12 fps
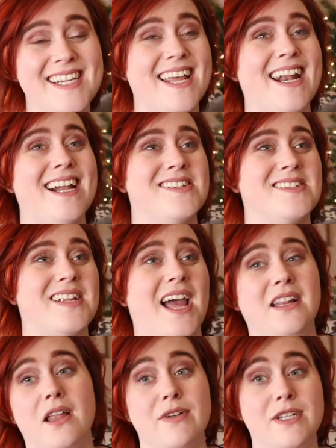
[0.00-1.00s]
and
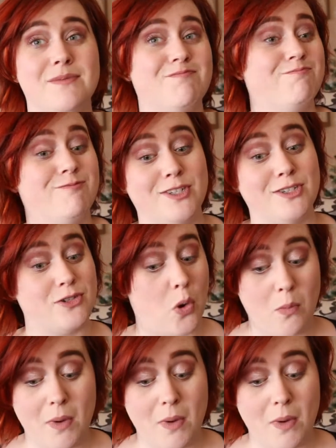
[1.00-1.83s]
I love it so